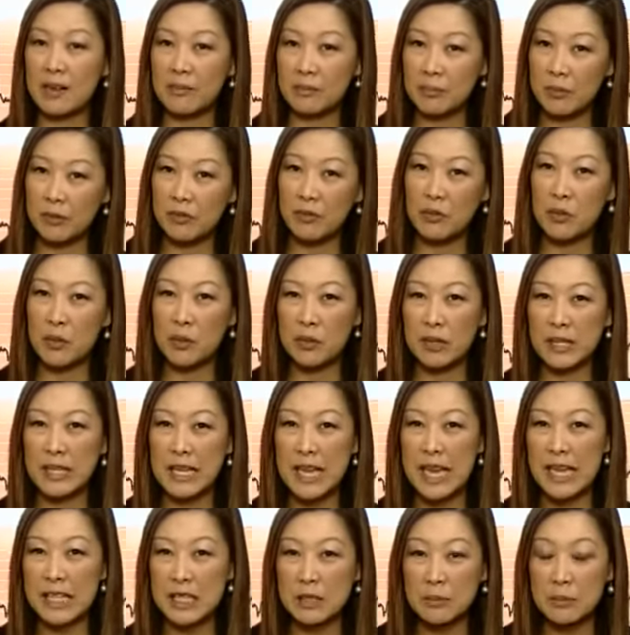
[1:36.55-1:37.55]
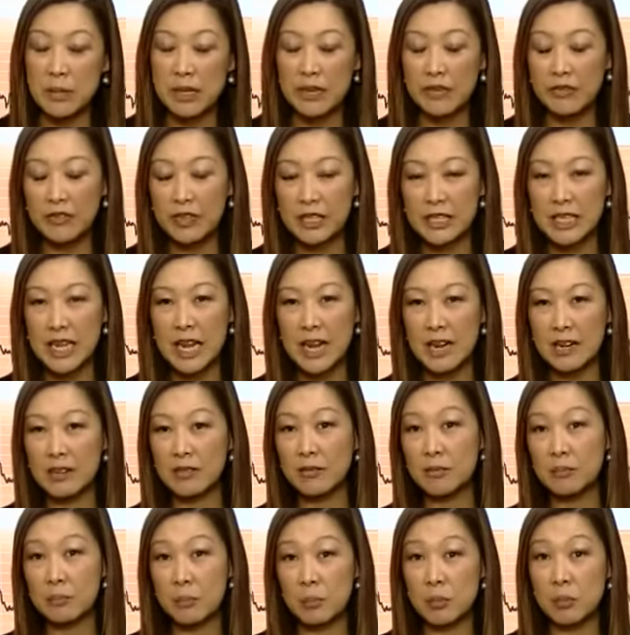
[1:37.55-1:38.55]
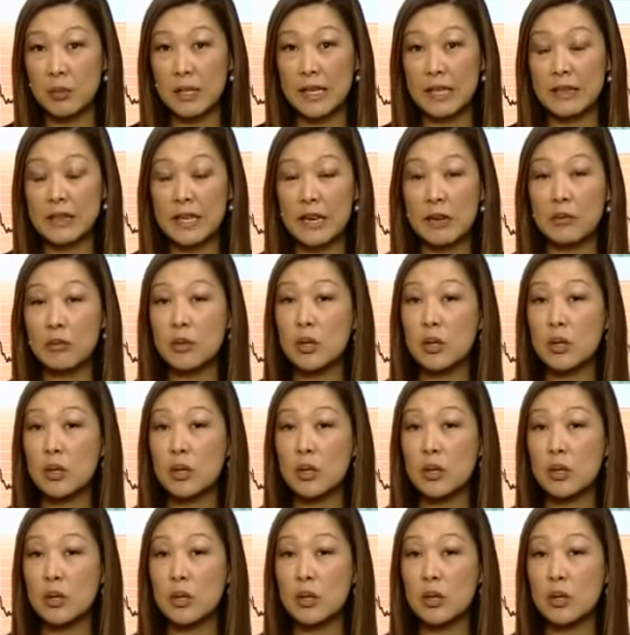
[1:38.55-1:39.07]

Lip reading: before the hedging benefits are put in there.